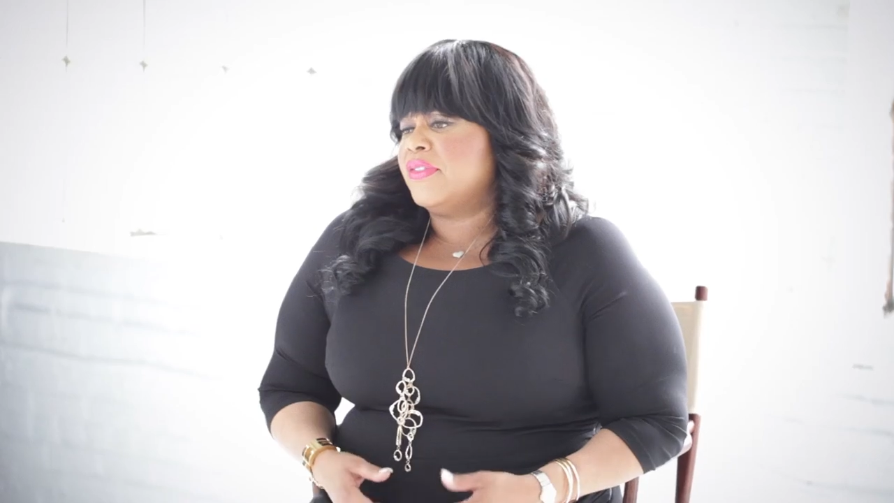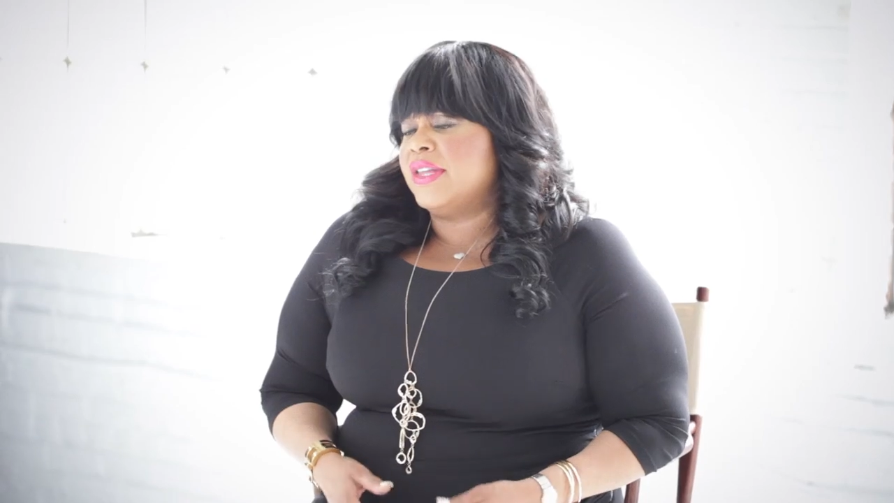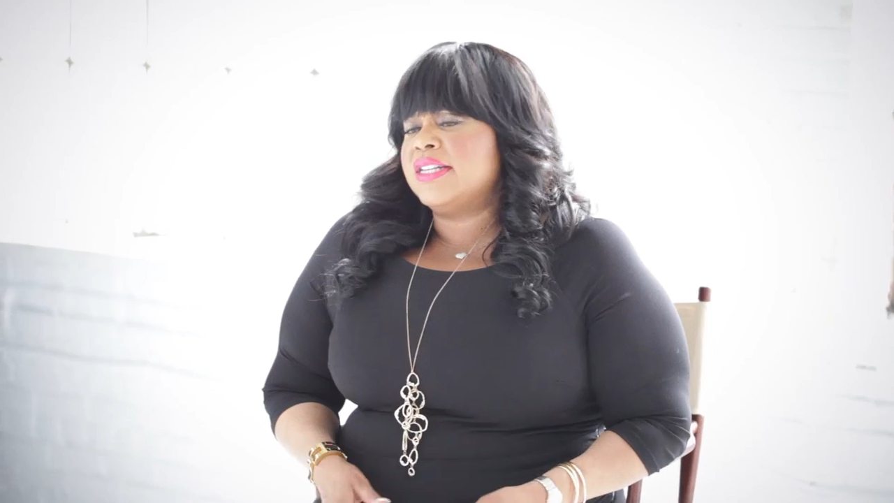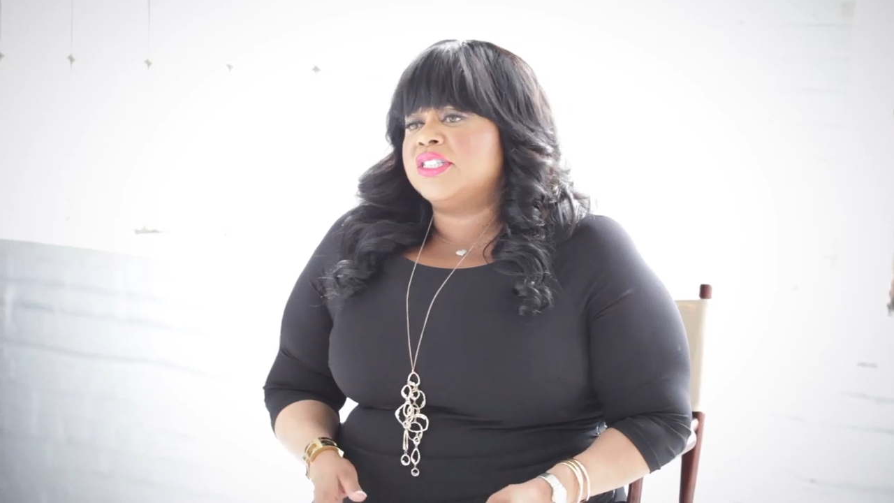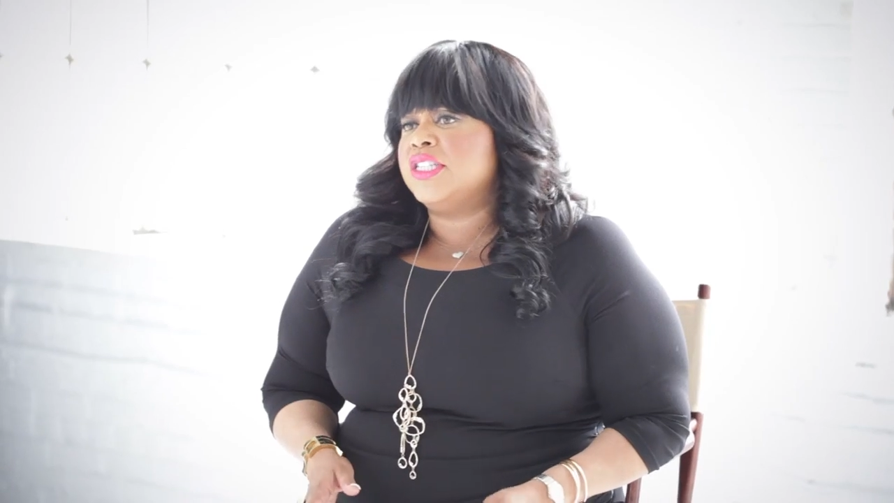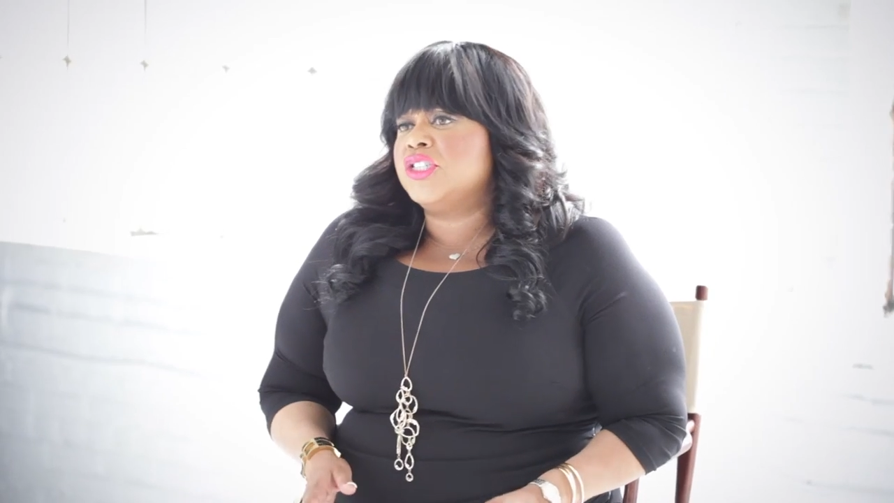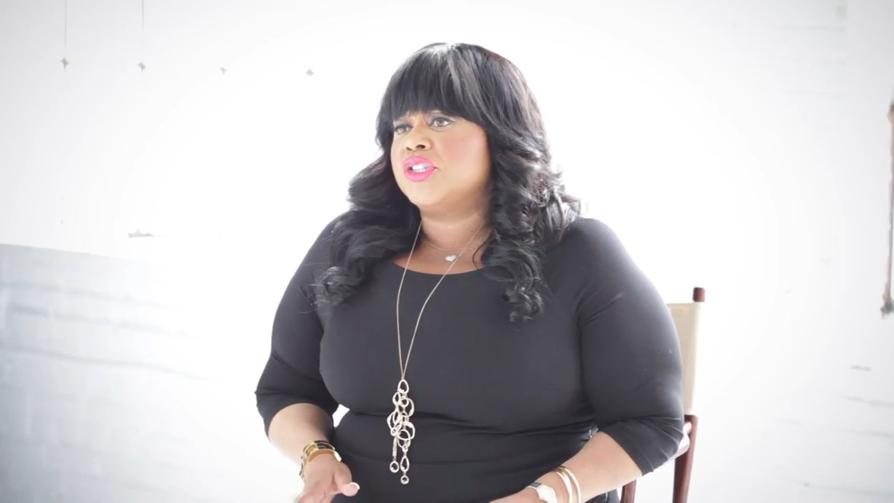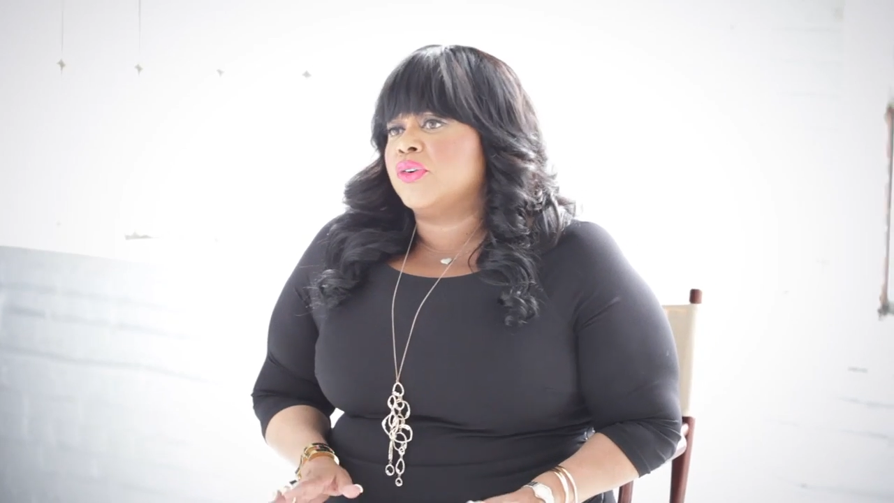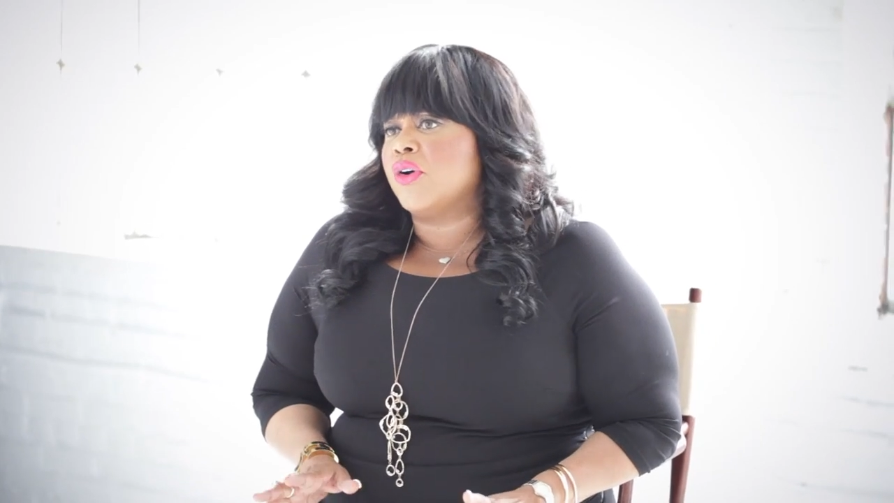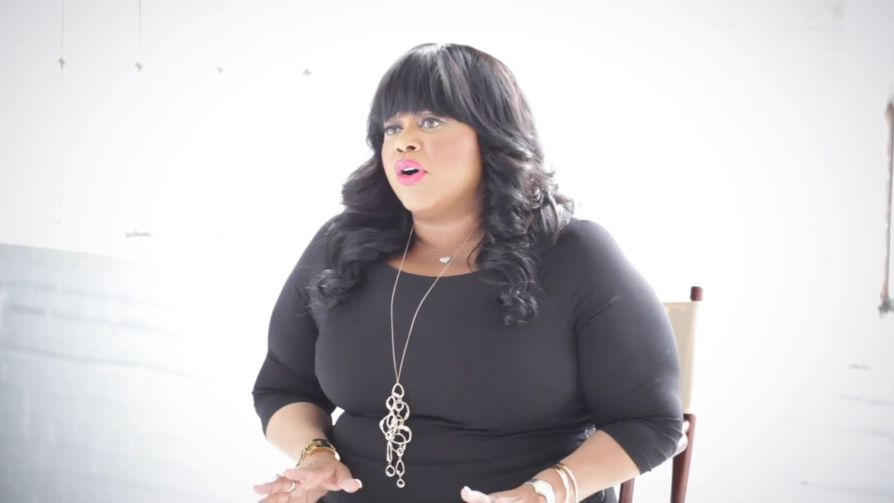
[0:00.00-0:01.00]
thin
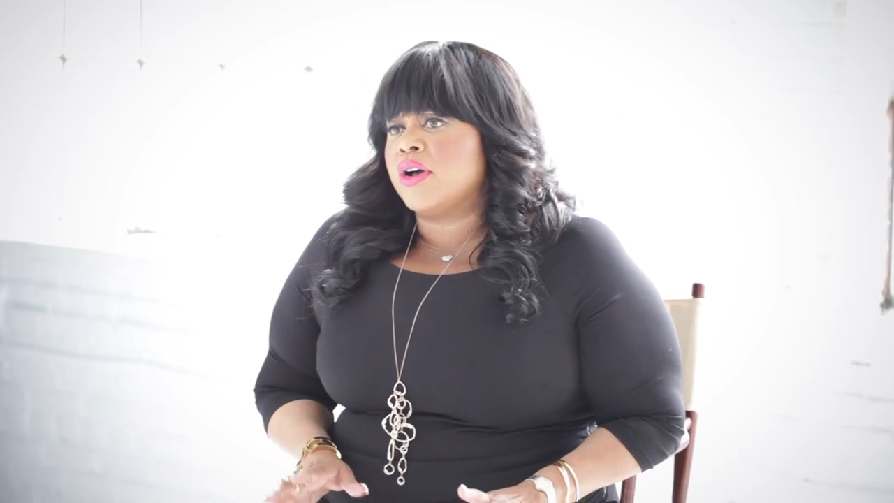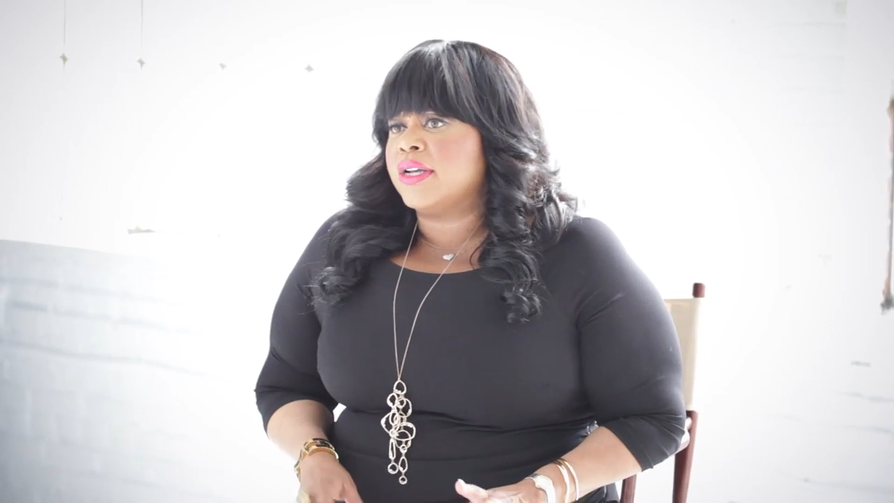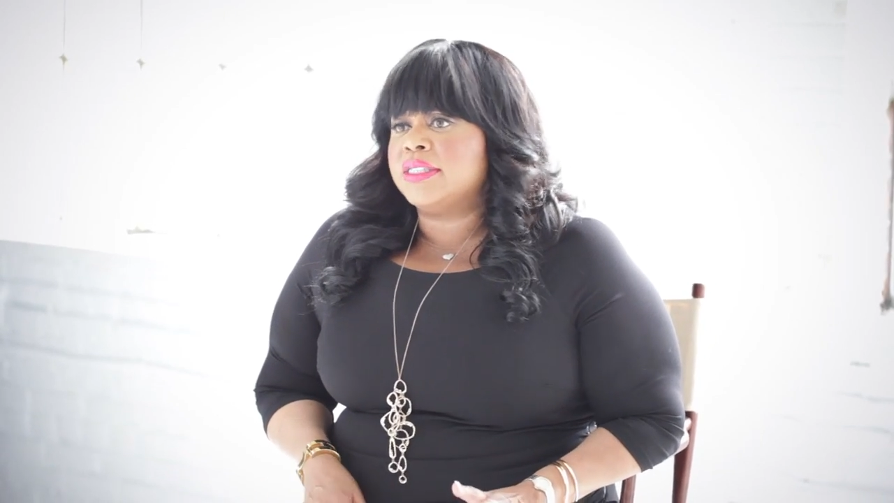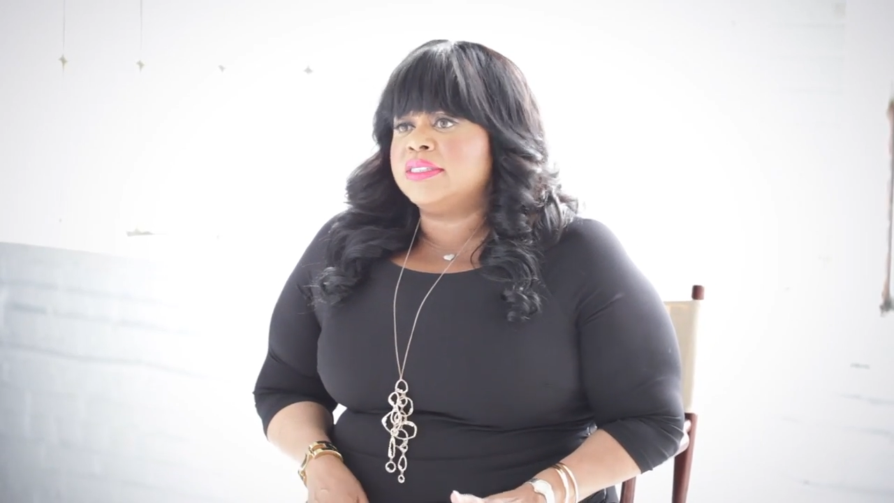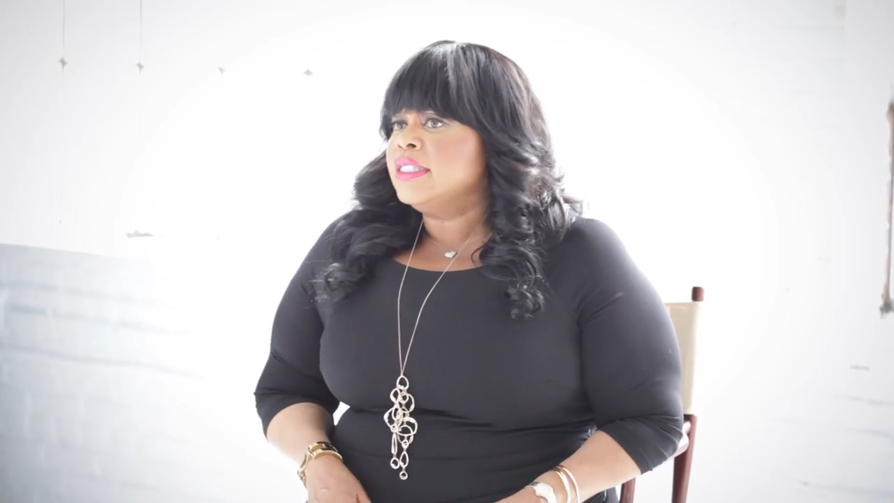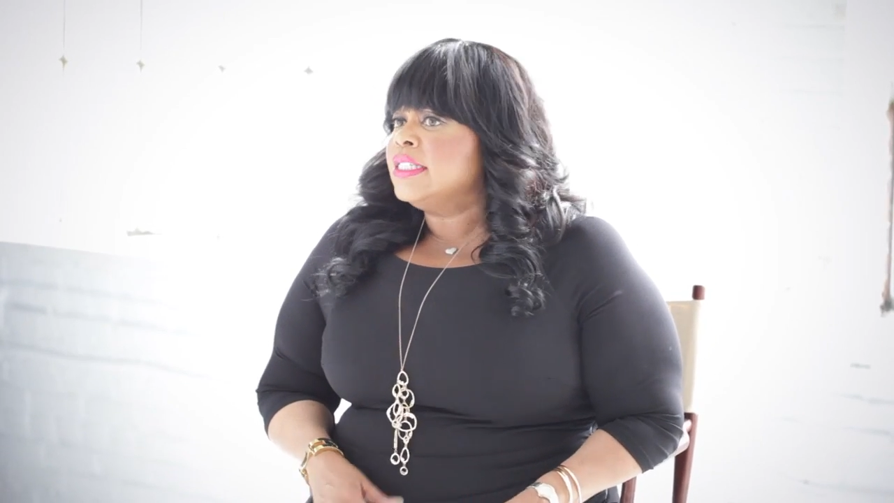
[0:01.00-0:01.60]
t-shirt on,